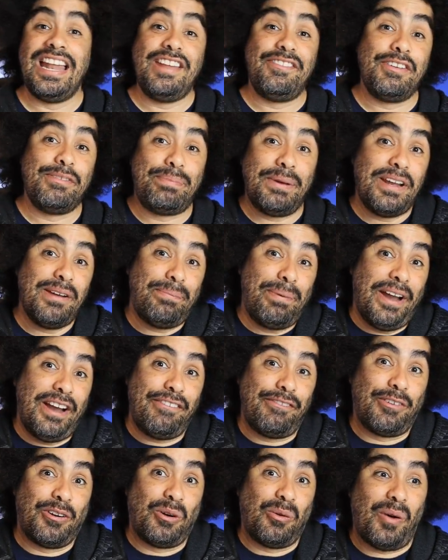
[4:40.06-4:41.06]
And if you've been a
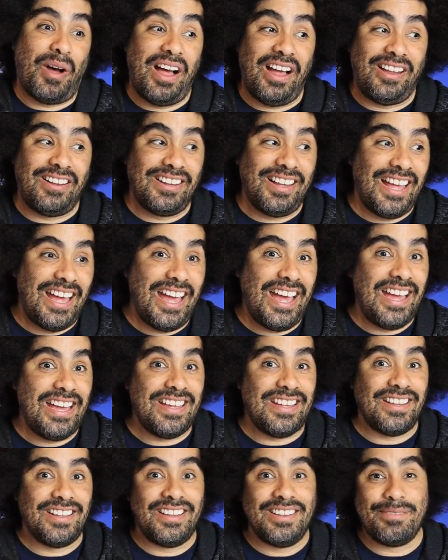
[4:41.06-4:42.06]
parent for a while,
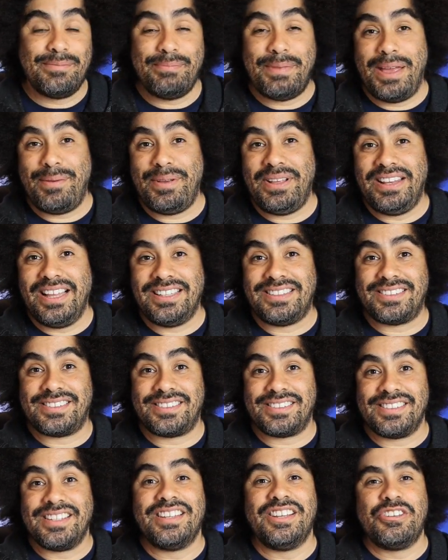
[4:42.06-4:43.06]
hey, maybe
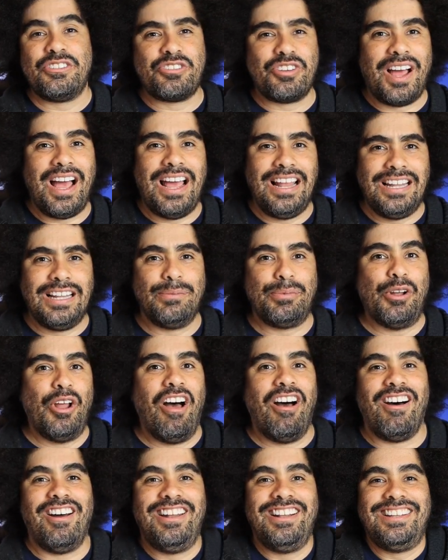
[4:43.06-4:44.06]
let's try a little bit
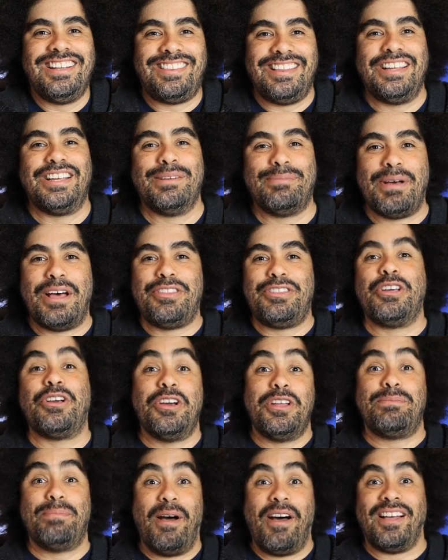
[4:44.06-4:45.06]
harder to think about the
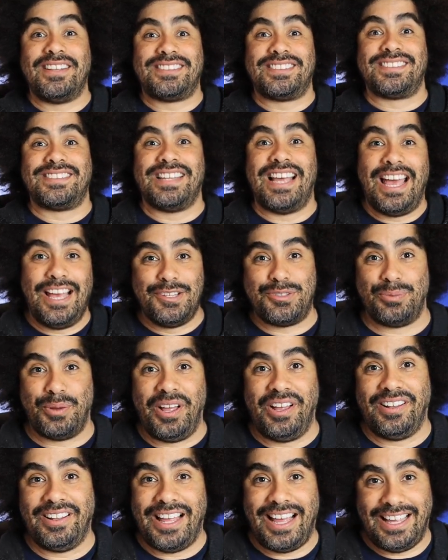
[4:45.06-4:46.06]
good parts as
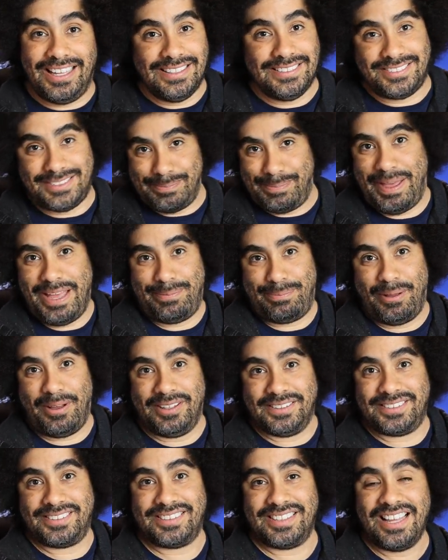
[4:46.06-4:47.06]
well as the bad
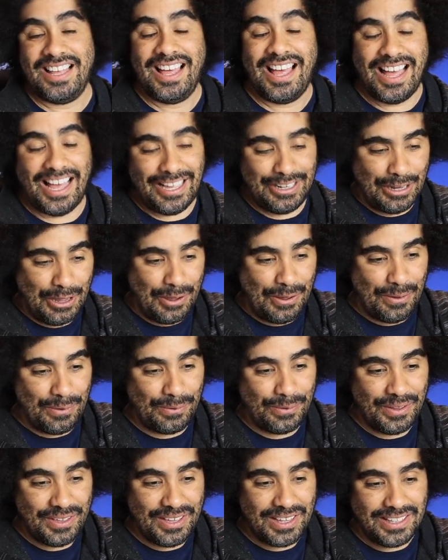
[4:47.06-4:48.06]
parts. I
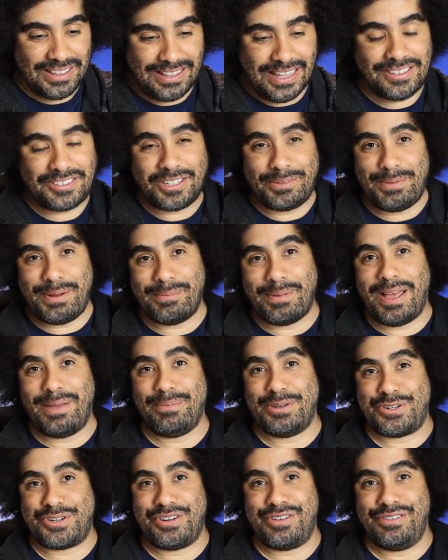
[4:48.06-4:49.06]
know that's going to be my
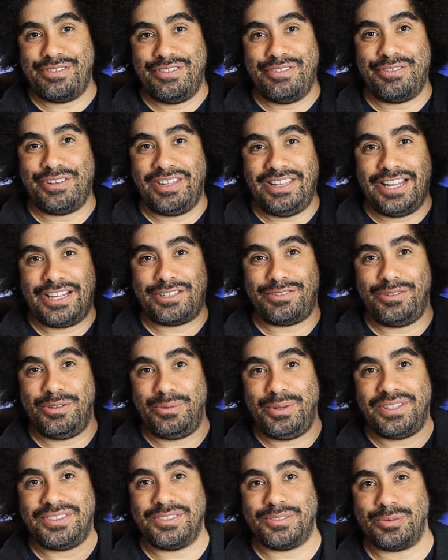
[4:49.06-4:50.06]
mission for the next
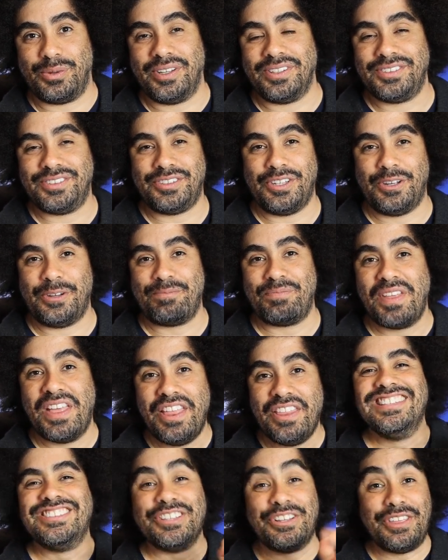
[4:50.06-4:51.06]
few weeks as well. So
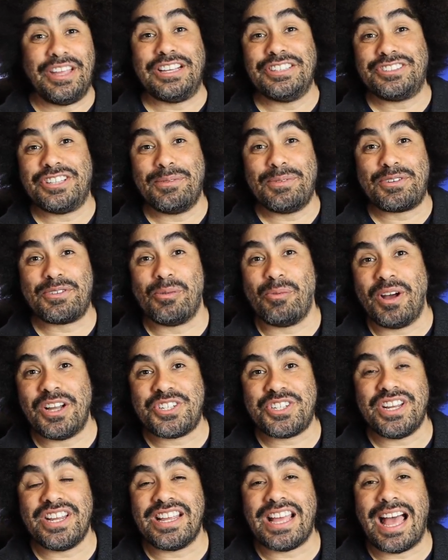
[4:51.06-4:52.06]
thank you so much for
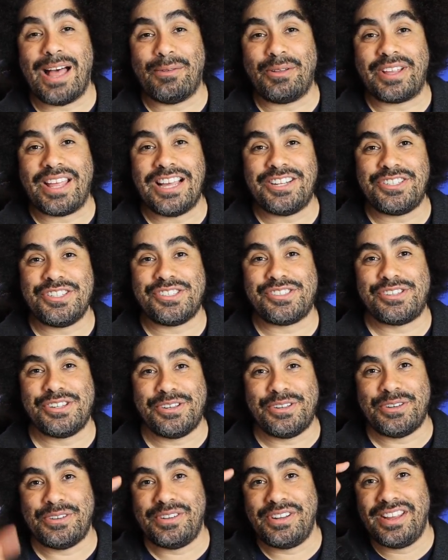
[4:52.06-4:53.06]
watching. I will catch you
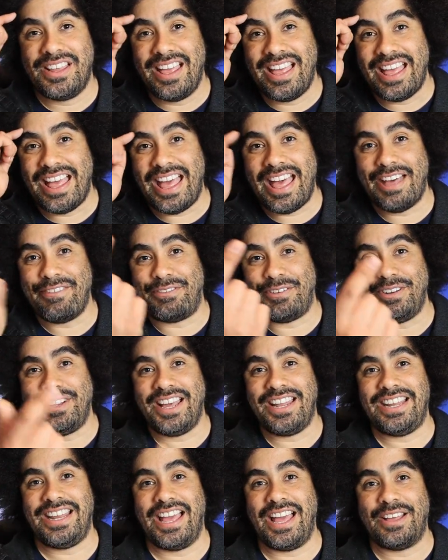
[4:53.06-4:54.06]
soon. Afro Daddy